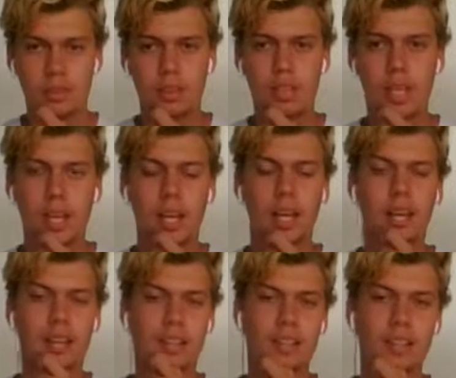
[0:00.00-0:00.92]

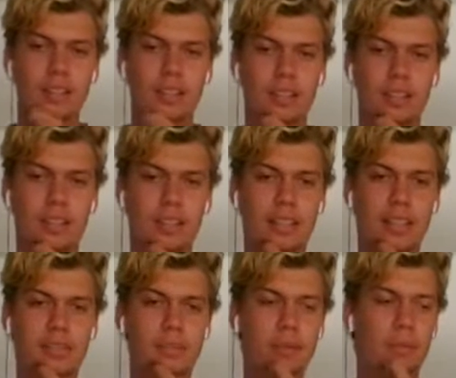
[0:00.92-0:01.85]
Yeah, it
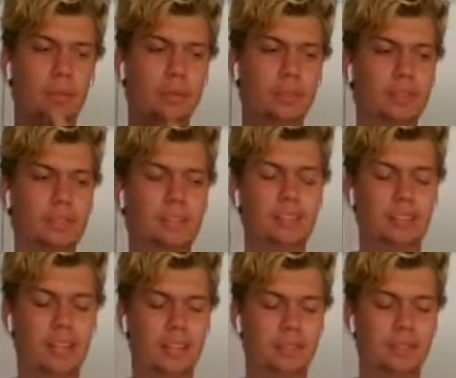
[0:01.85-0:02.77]
got real boring. So
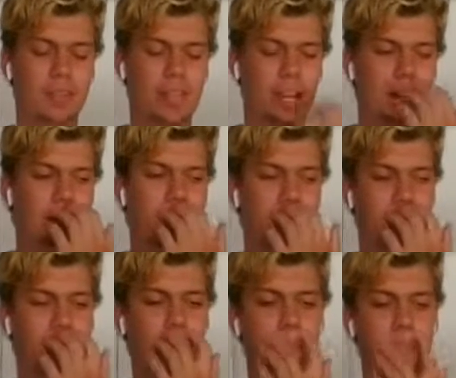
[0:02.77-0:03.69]
like what I had to
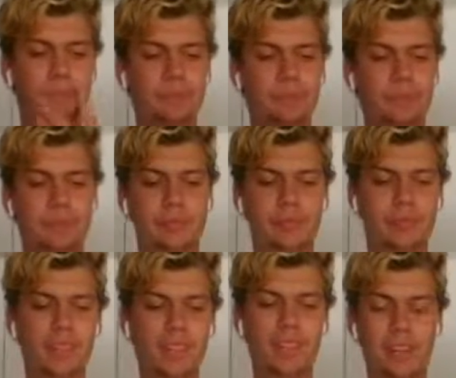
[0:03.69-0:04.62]
do
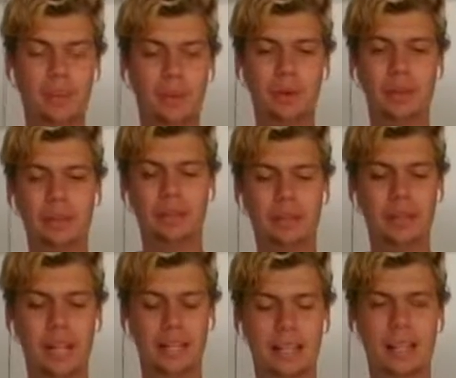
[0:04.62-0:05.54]
in order to
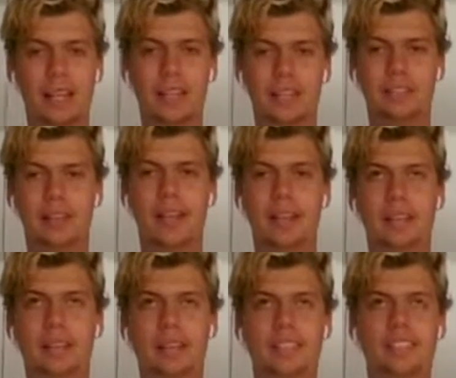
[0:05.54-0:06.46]
create it, I had to
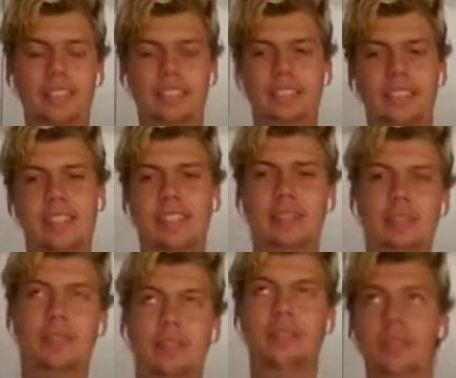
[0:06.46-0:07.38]
create 16
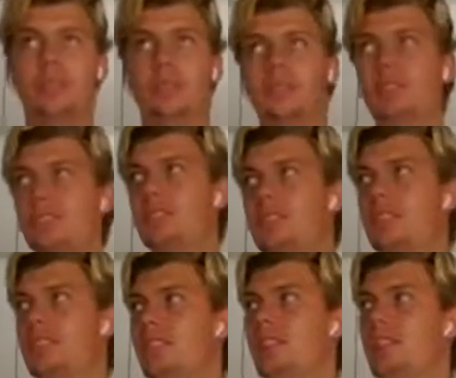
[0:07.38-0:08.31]

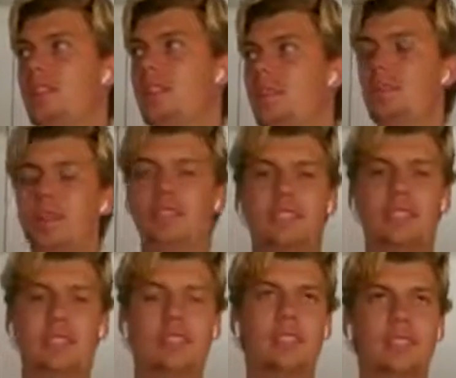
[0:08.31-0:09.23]
owners plus
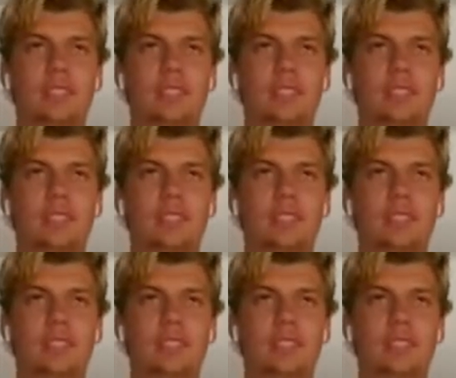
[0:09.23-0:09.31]
the 2